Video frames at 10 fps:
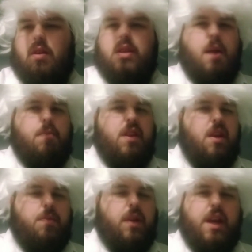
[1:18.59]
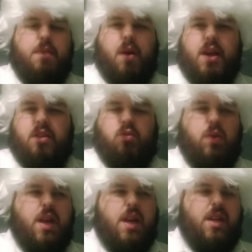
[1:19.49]
yet manipulated by his
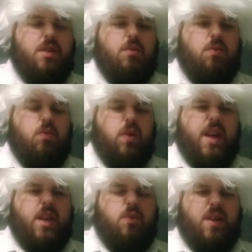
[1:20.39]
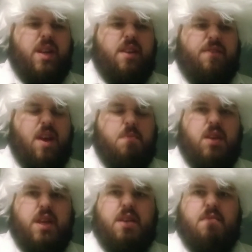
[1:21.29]
weird
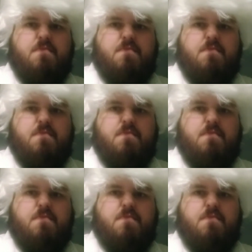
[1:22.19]
family.